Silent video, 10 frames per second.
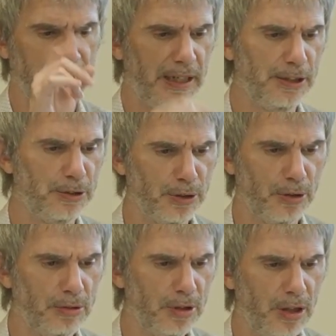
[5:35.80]
I
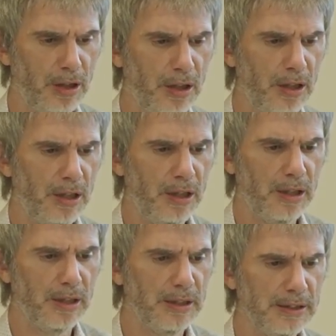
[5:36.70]
saw
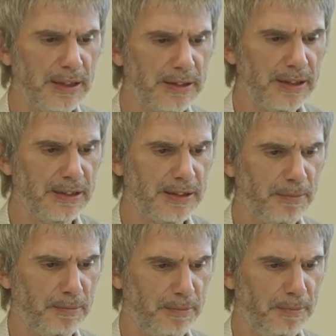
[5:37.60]
is that there is
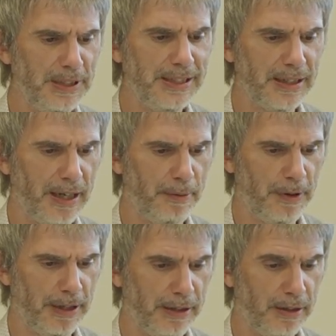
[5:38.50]
some missing
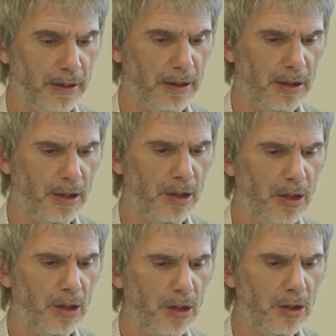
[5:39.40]
library.
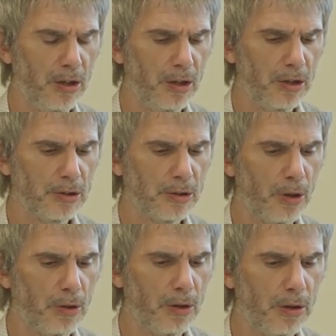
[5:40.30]

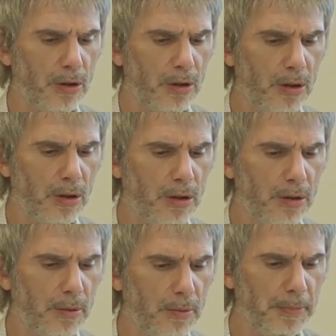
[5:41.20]
So
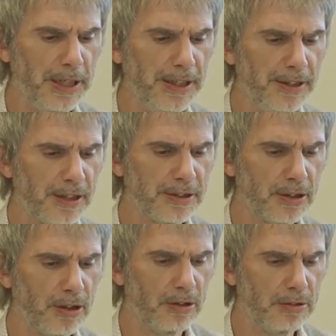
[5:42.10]
many years
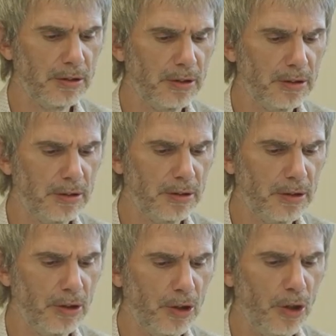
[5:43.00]
ago,
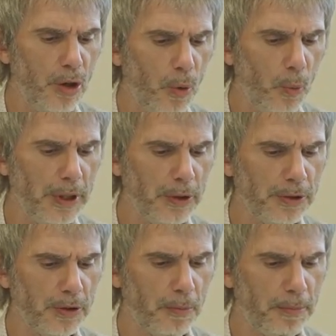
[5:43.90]
we
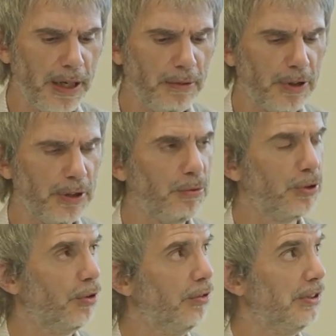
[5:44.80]
could compile what it
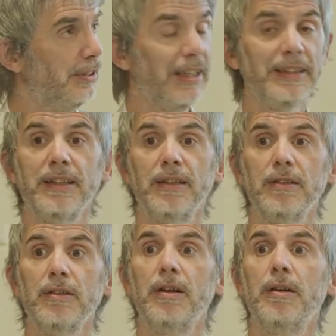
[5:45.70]
was called static
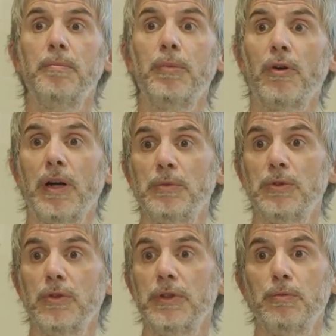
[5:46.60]
programs.
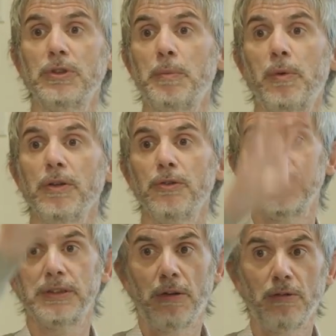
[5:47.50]
So it was a program, you
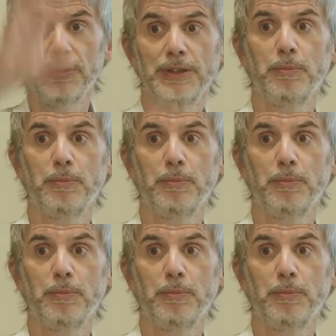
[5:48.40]
just downloaded